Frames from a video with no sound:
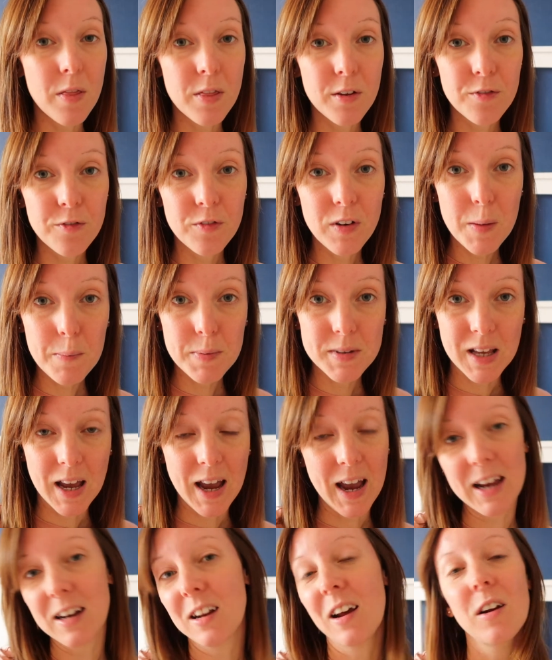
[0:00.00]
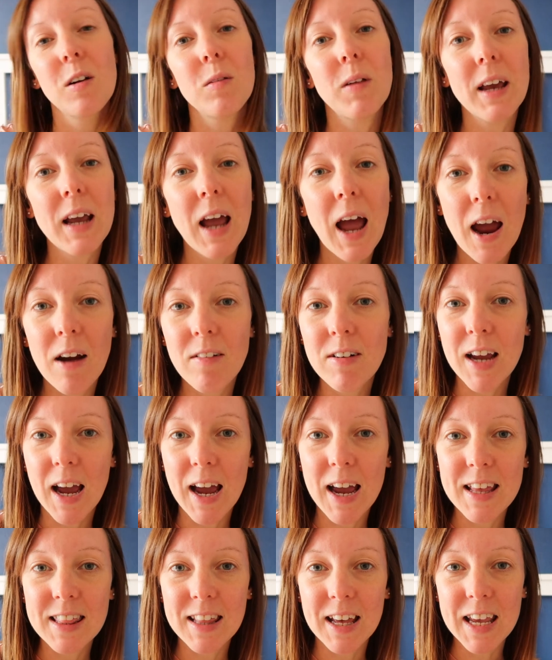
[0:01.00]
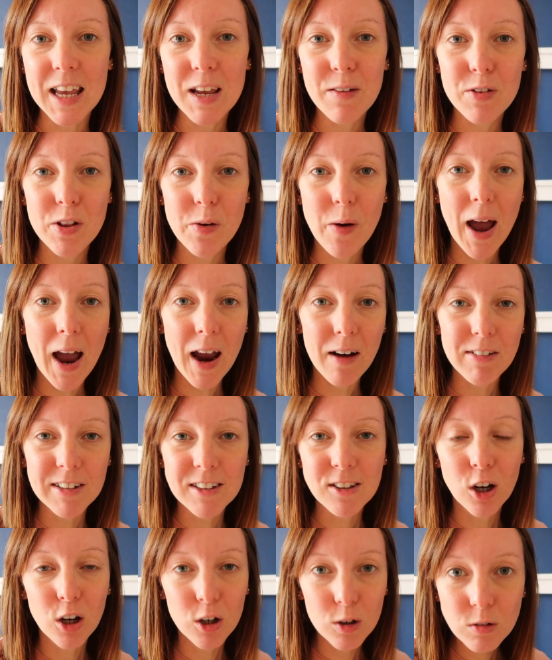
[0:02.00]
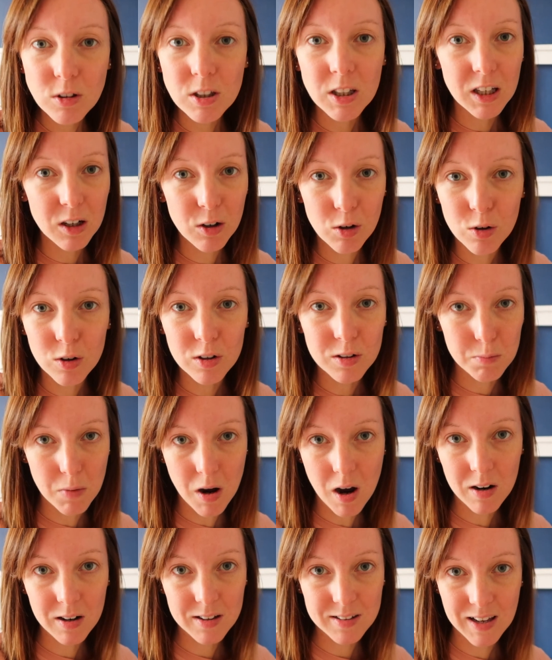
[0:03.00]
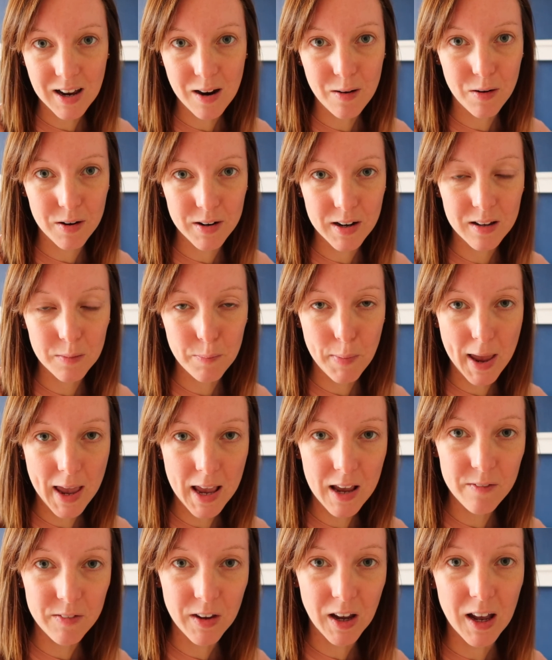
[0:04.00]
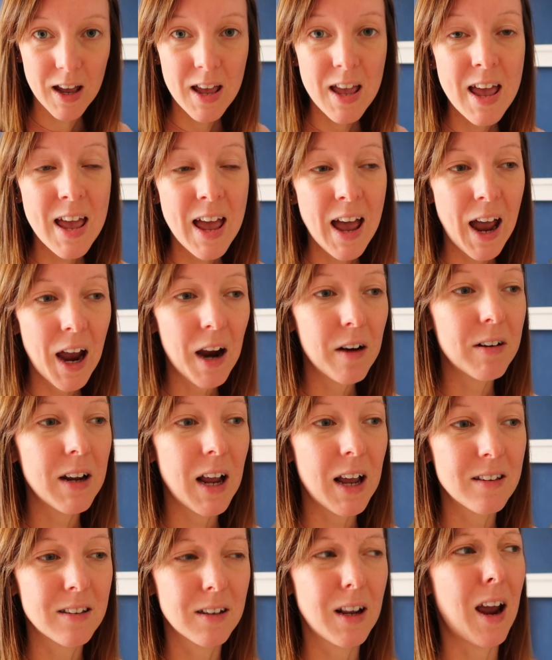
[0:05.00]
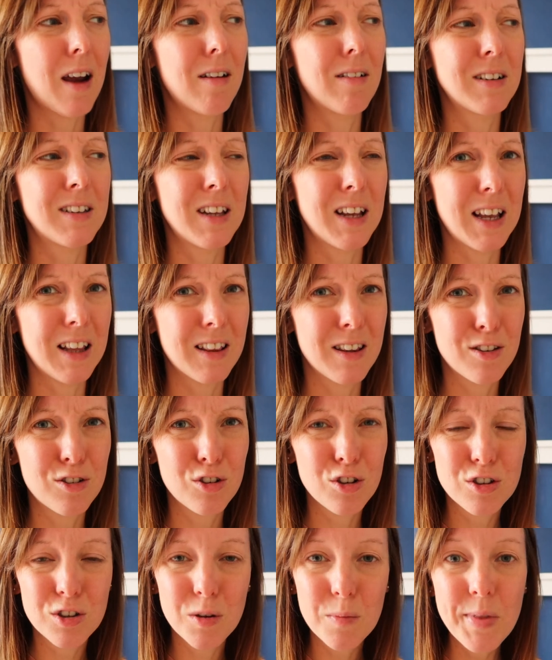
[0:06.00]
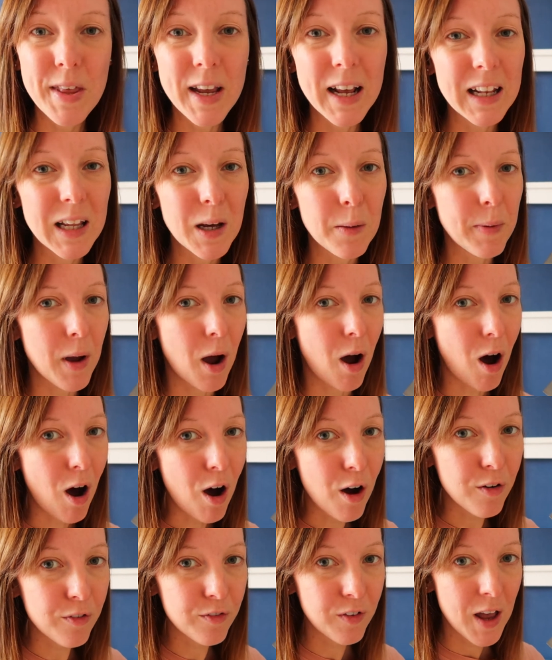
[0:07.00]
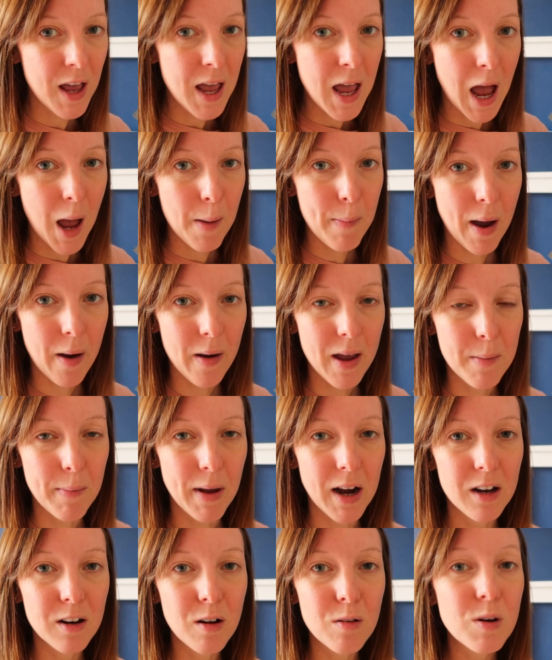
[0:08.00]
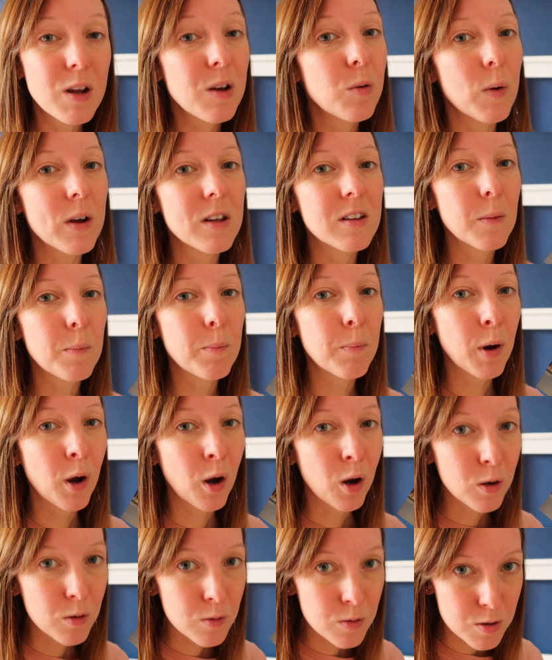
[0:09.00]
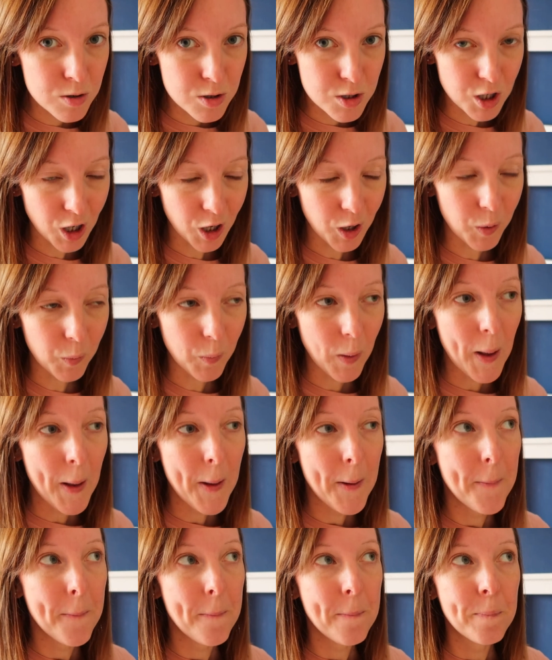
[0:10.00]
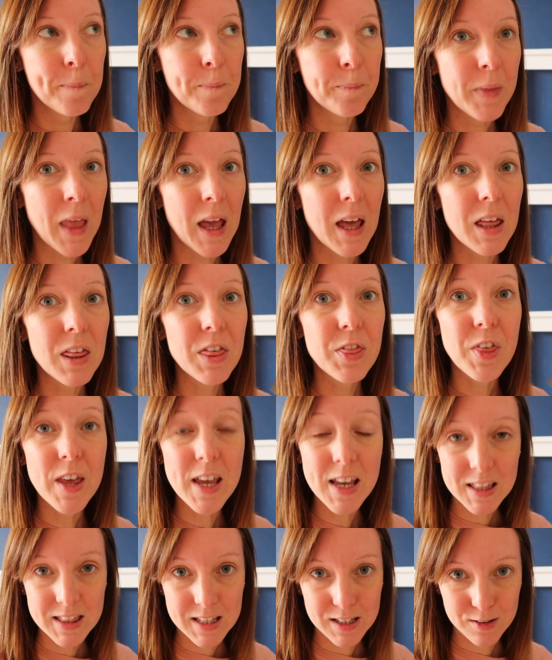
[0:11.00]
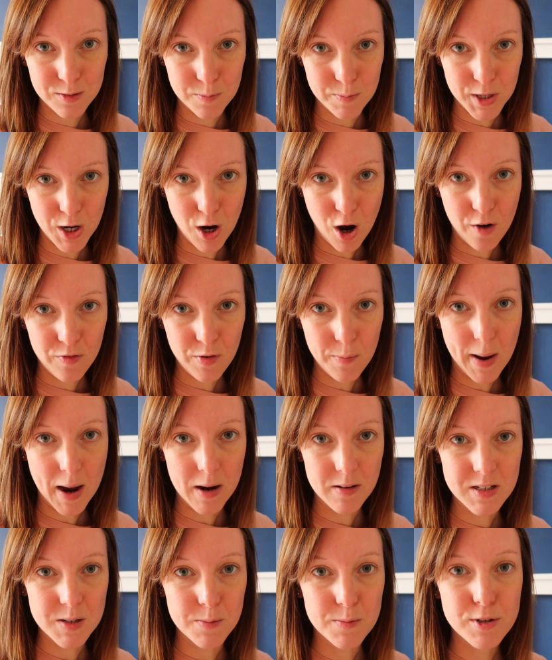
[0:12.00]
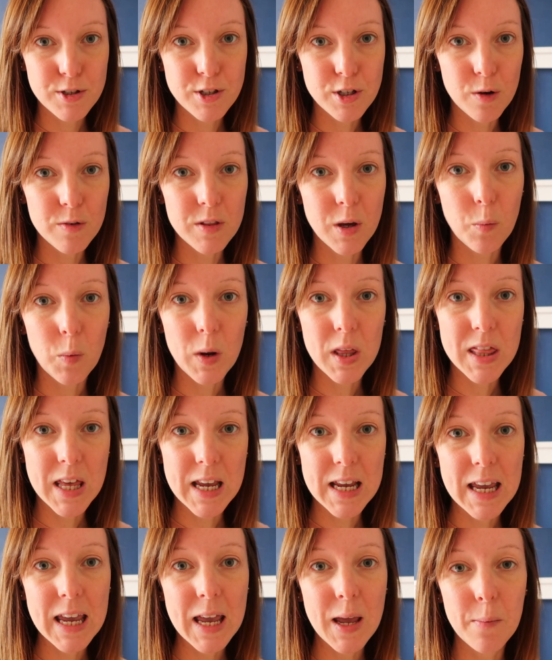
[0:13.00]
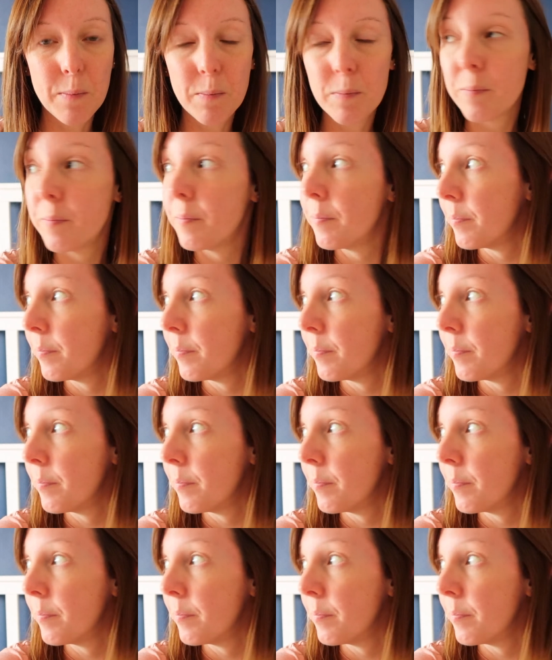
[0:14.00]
on the flip side, I don't like Harry either, even though Harry totally calls Marcus out on his behaviour. Harry as a character, there's just something a little bit off about him, and I don't know if we're supposed to think there's something off about him so that we think him...